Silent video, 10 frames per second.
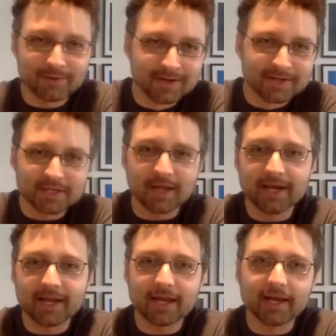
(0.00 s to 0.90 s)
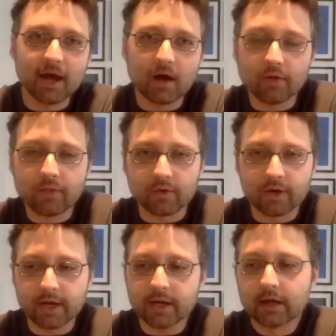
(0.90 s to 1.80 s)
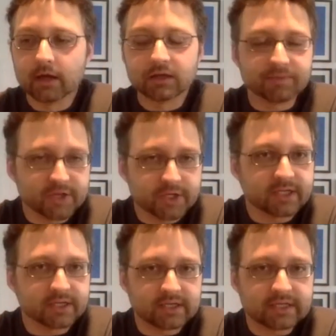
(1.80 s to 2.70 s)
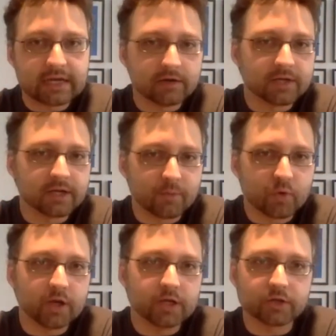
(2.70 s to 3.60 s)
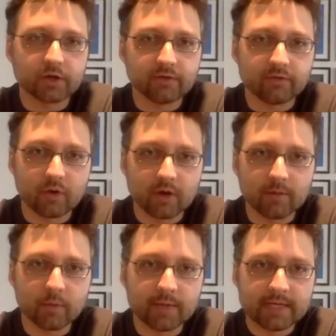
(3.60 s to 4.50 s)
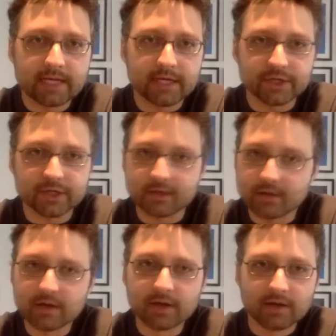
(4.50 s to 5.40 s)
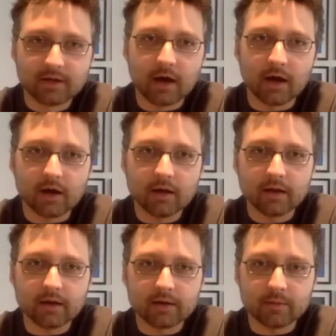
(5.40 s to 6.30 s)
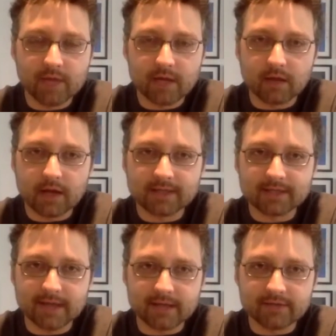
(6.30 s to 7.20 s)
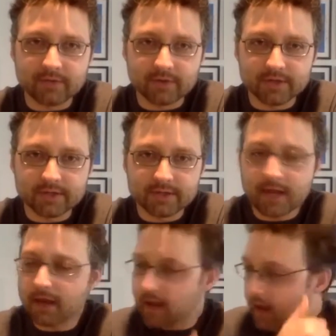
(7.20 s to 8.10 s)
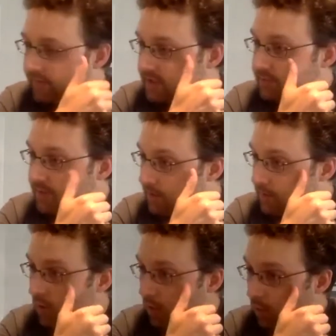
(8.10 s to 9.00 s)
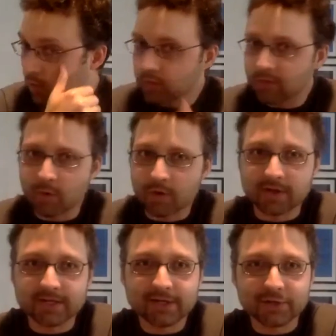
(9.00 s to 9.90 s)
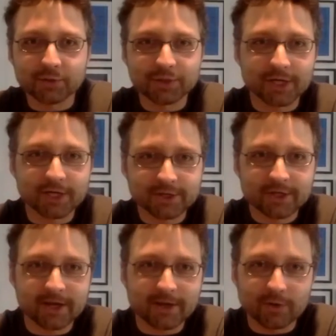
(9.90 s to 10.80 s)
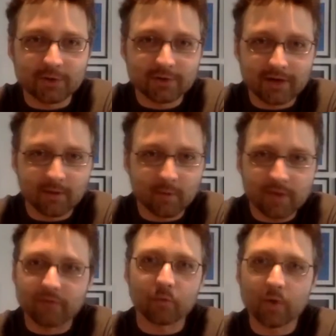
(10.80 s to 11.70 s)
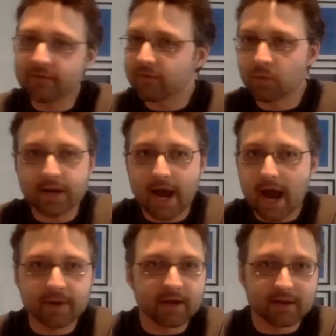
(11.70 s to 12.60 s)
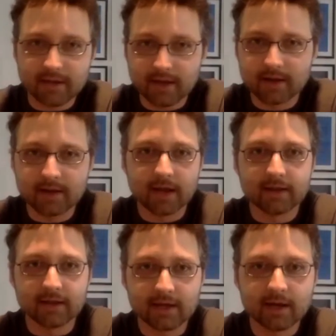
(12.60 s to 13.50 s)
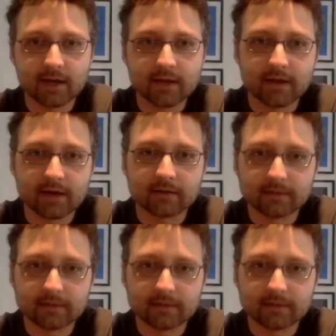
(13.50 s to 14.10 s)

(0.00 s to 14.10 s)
sliding in L3, especially since it sounds like a pretty straightforward implementation, it could make a lot of sense versus having to spin up a whole organizational change cycle. Wait for one to happen and then get it in there.